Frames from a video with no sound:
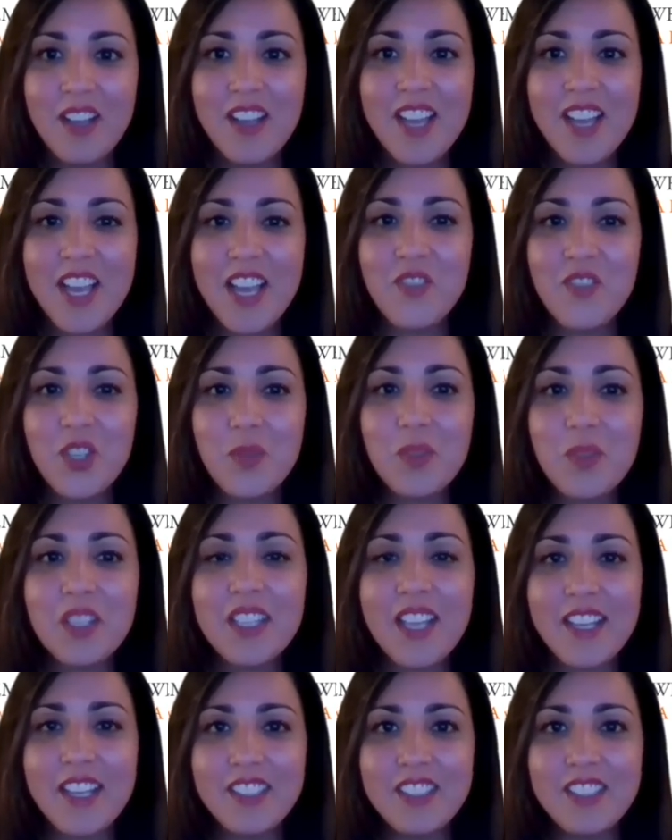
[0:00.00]
if you would
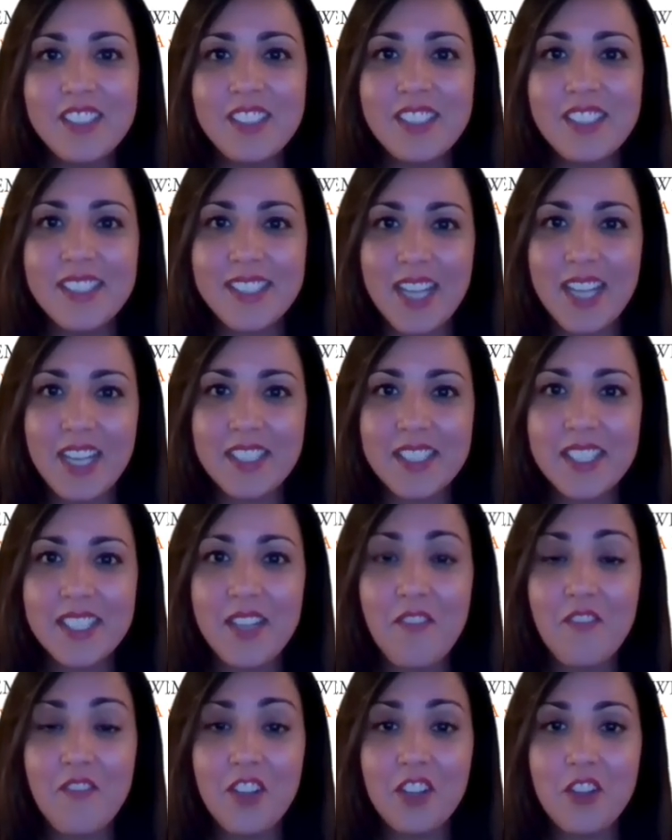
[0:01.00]
like to discuss
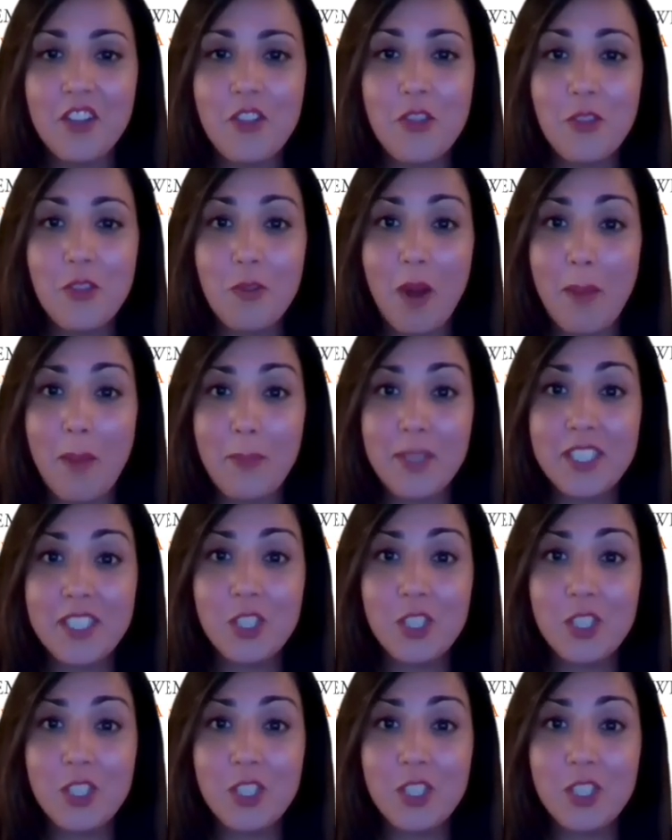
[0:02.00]
philanthropic